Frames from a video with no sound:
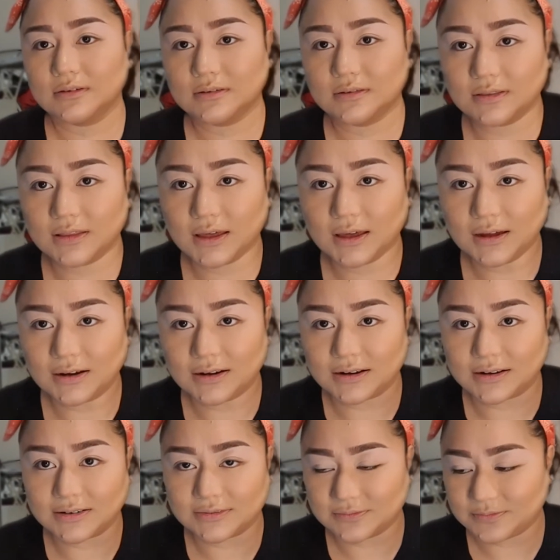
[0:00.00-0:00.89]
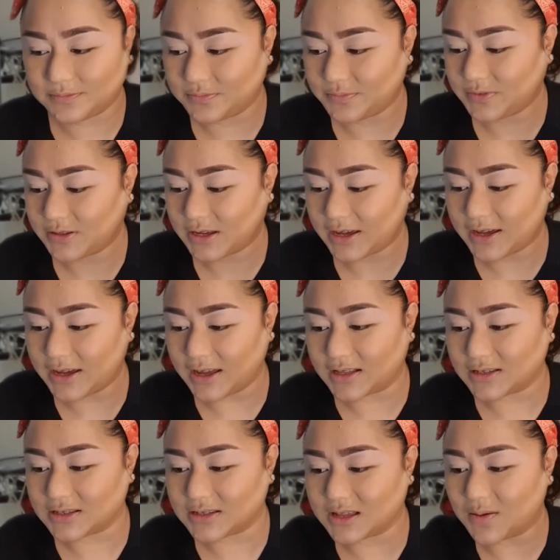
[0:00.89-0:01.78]
There. Okay,
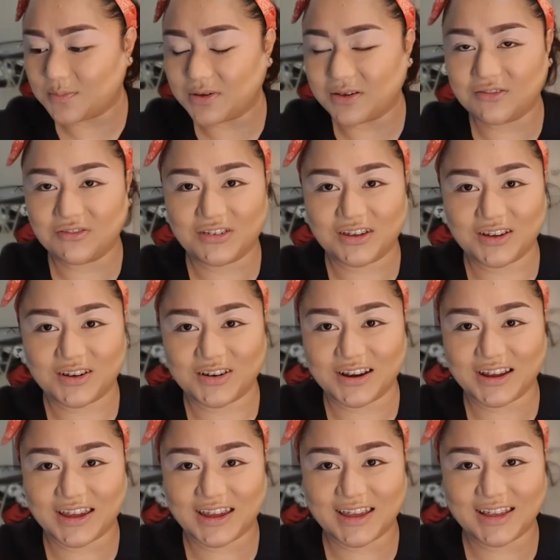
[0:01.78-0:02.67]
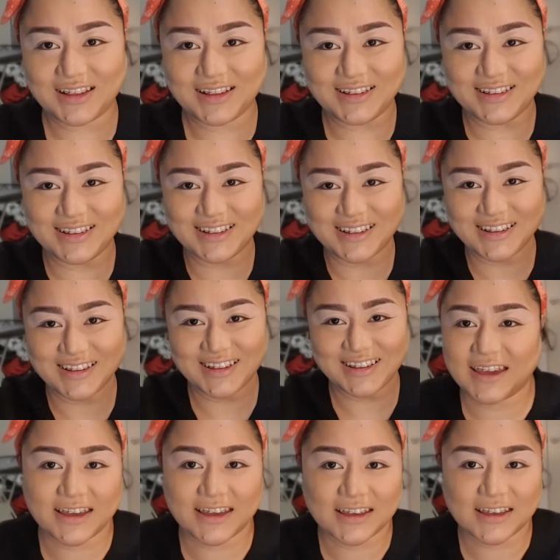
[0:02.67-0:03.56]
I'll snap my finger again.
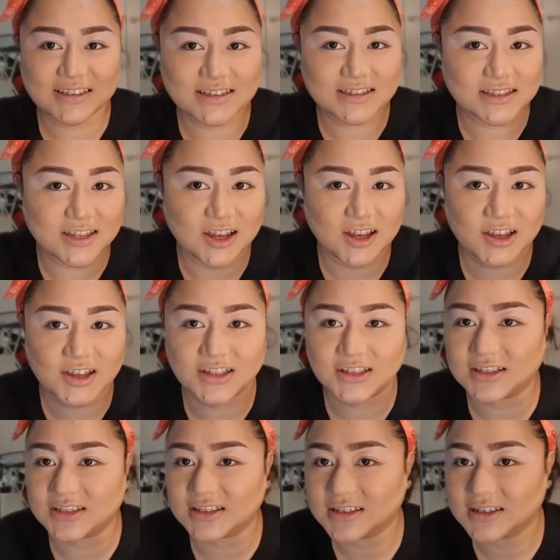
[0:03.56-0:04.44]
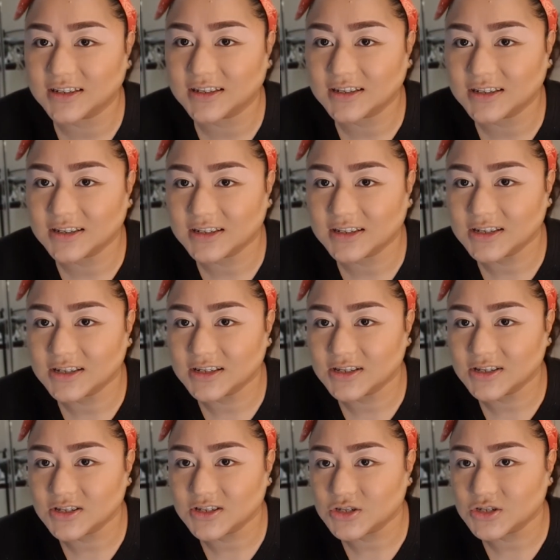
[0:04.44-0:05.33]
It's done.
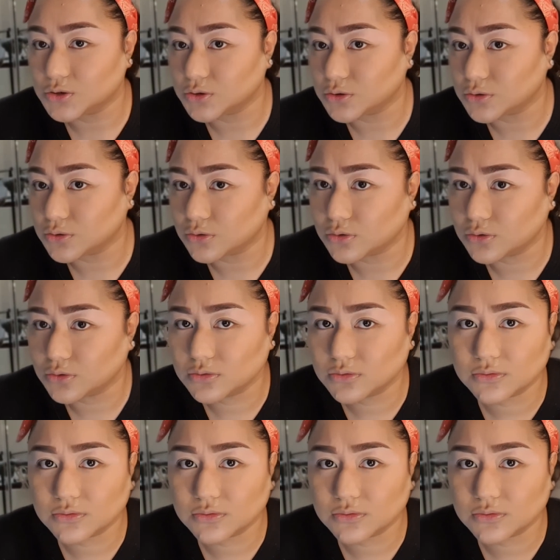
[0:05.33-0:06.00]
So